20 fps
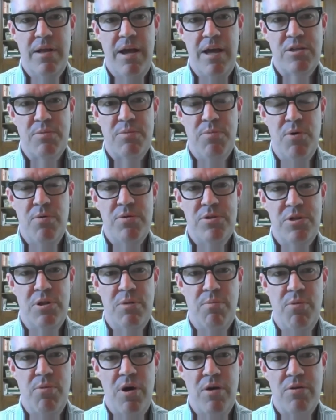as opposed to
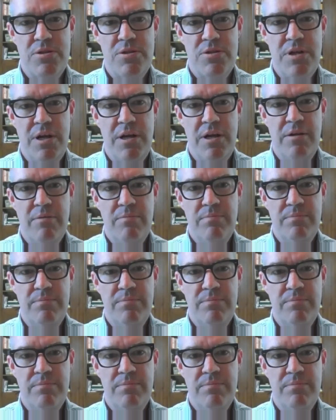the broader state.